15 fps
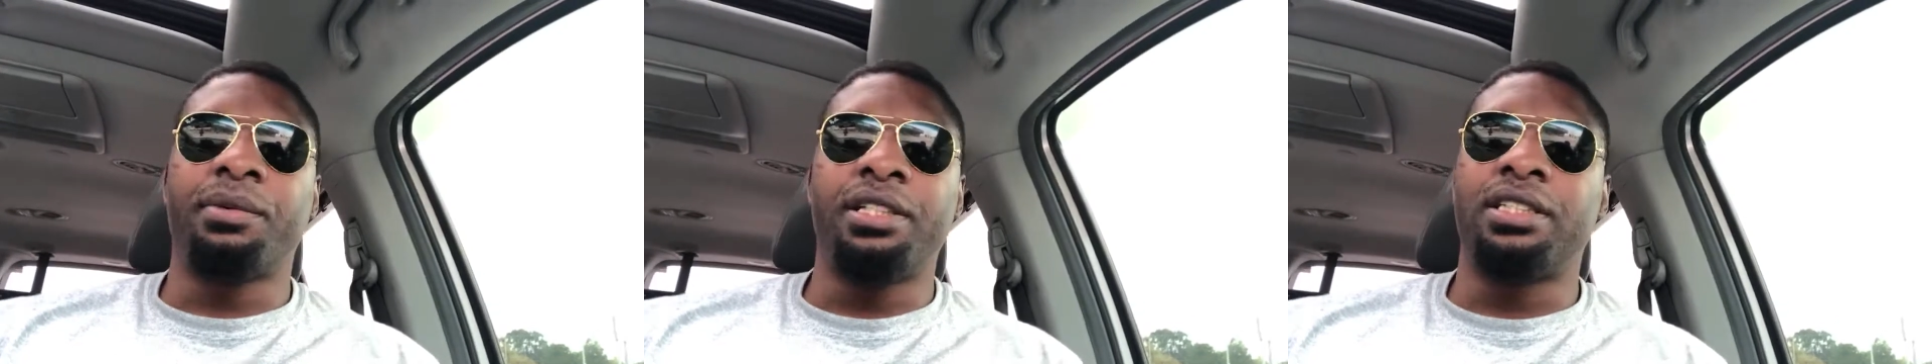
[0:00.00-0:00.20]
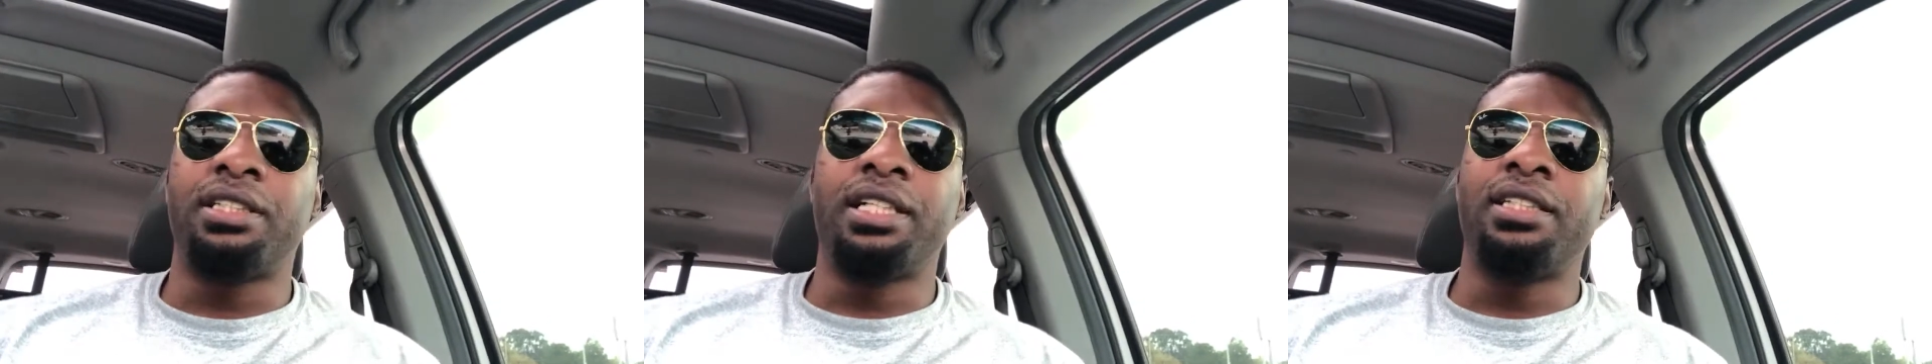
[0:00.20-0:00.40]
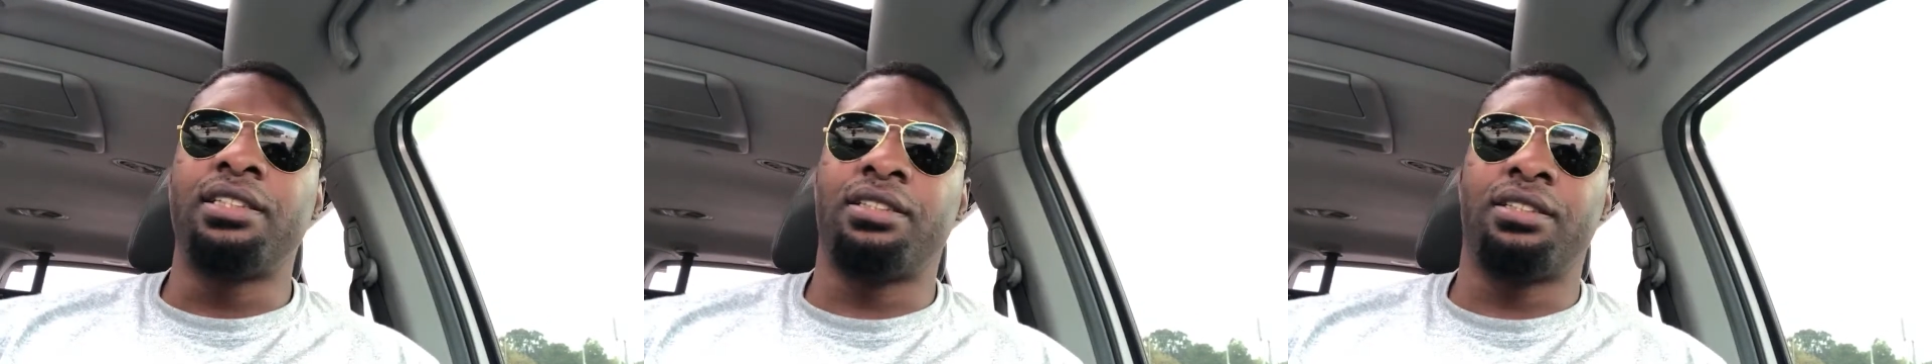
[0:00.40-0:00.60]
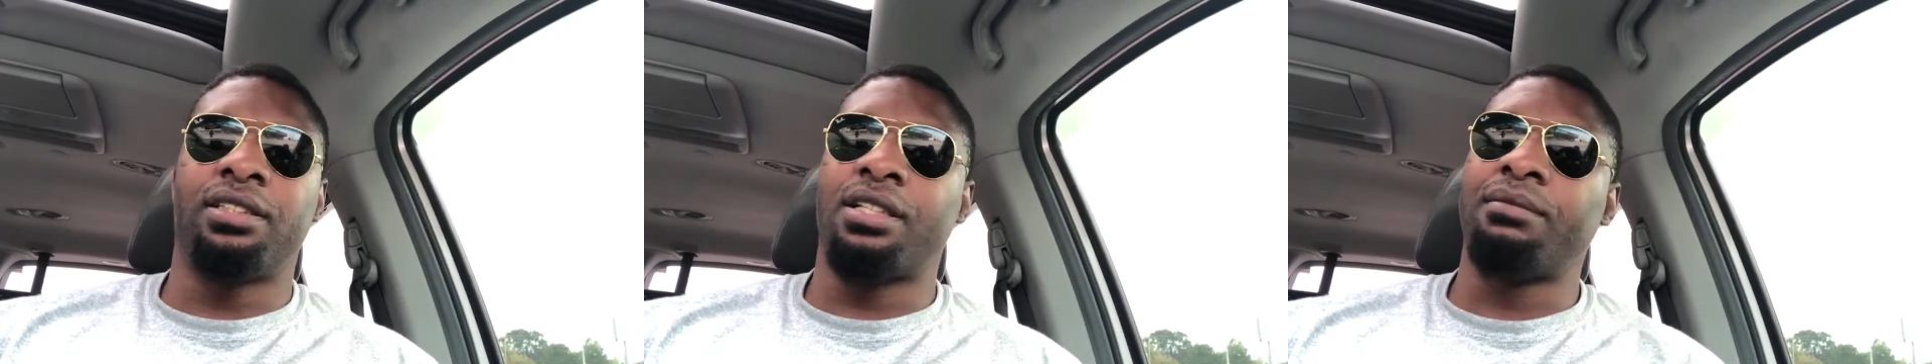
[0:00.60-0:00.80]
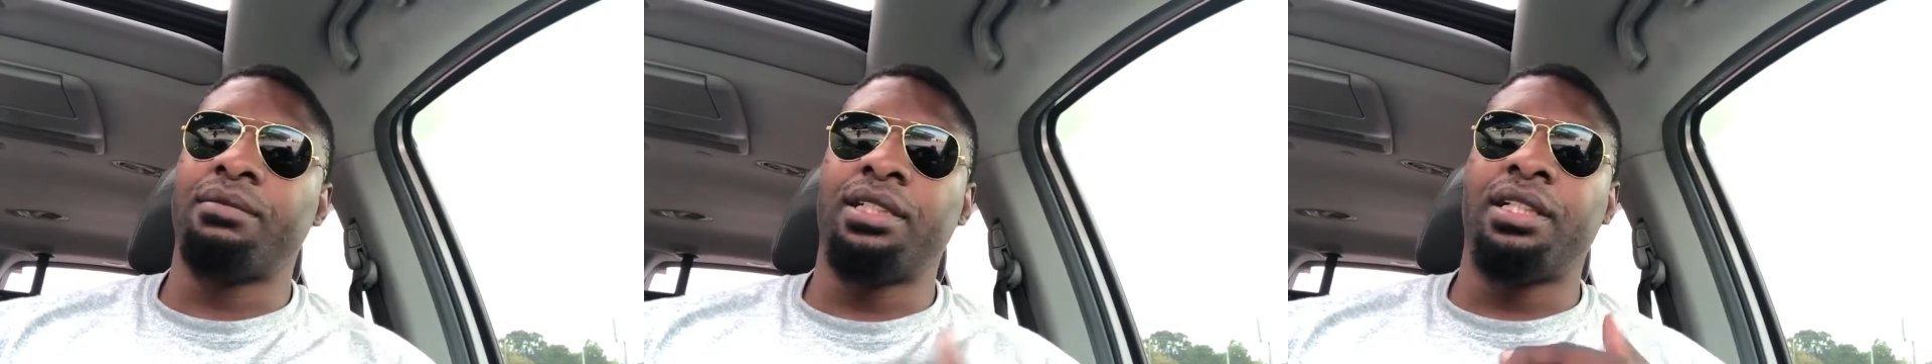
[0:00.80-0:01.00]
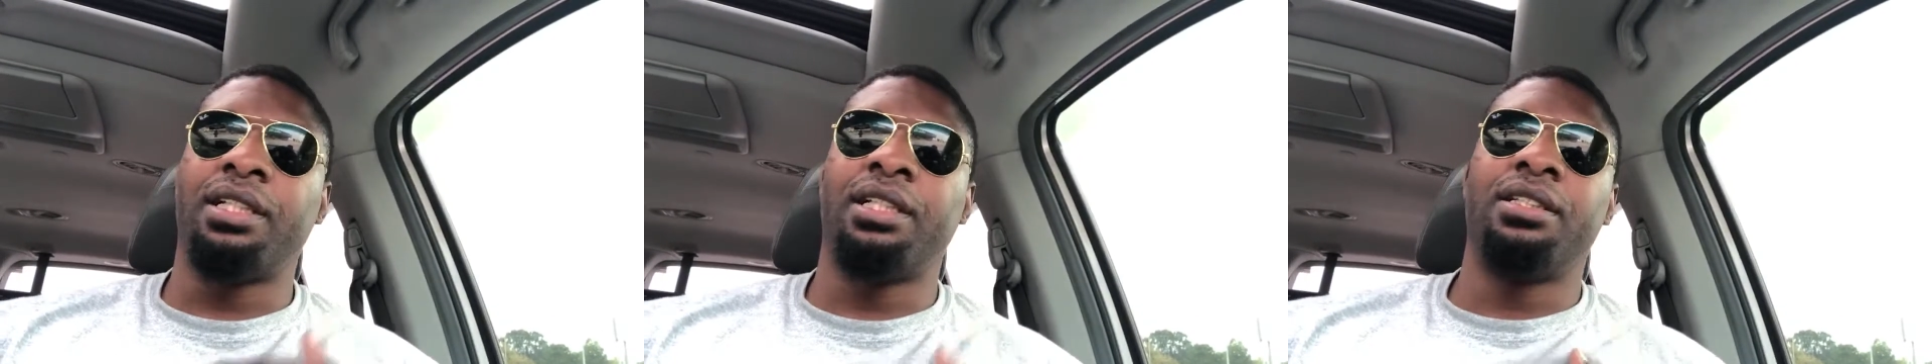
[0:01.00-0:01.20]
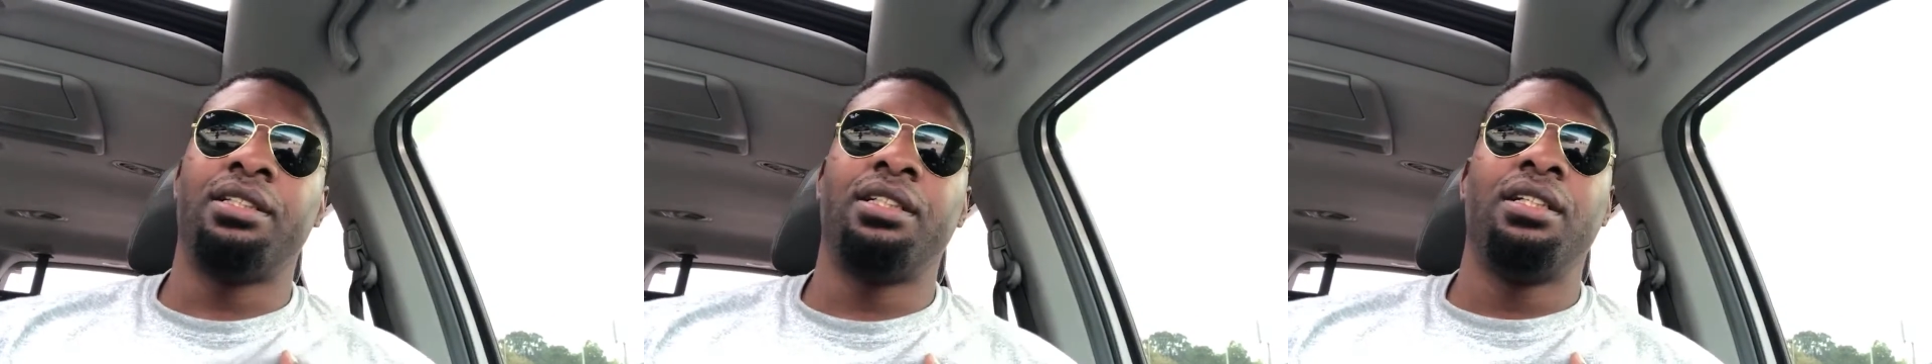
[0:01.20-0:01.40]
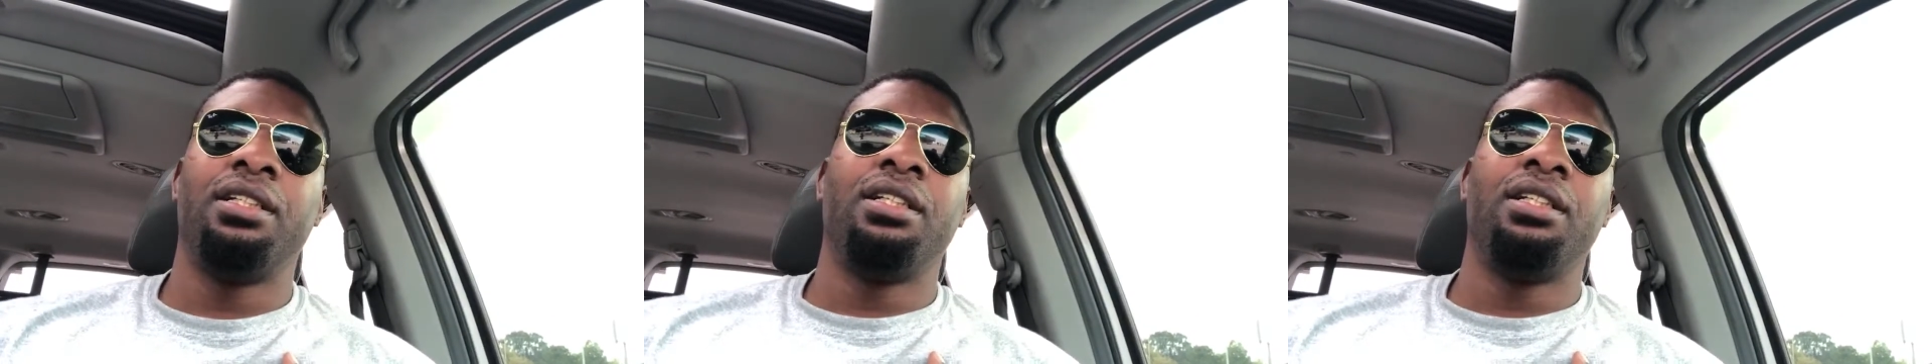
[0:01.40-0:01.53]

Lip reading: 3 sets or something in,